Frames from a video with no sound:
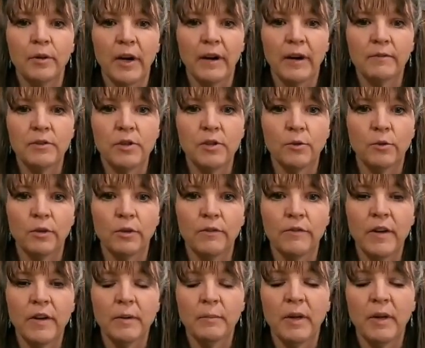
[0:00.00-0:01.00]
You could have two
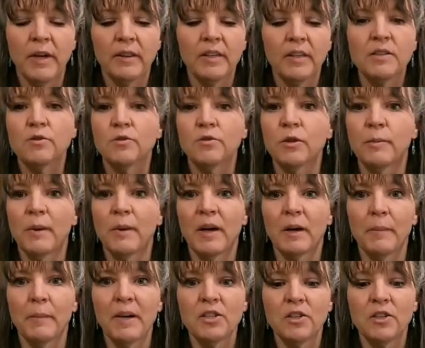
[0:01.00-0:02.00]
of them like this, or you could
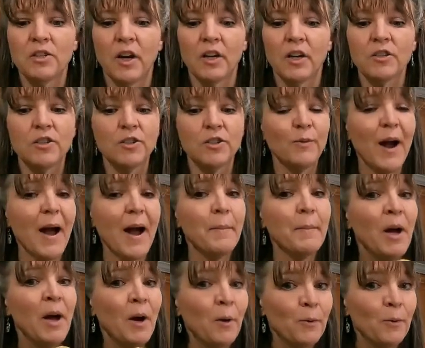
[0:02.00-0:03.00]
make a much larger
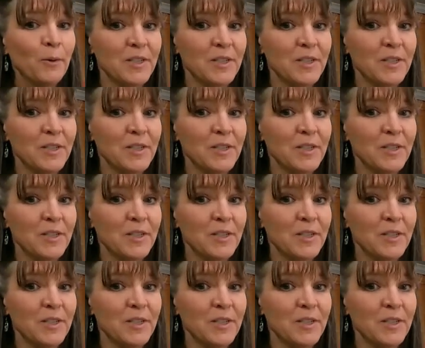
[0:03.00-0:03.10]
wrap,